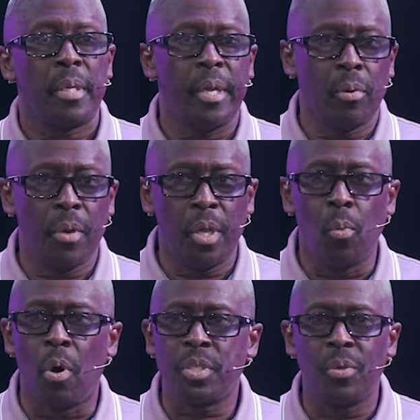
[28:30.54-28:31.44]
Later on, he
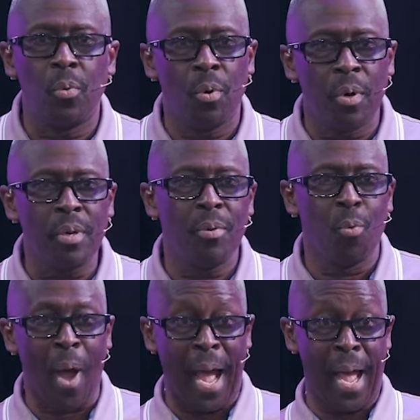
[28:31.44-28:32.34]
walks on water.
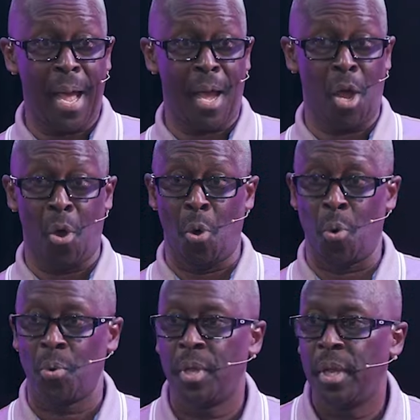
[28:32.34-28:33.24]
Wow.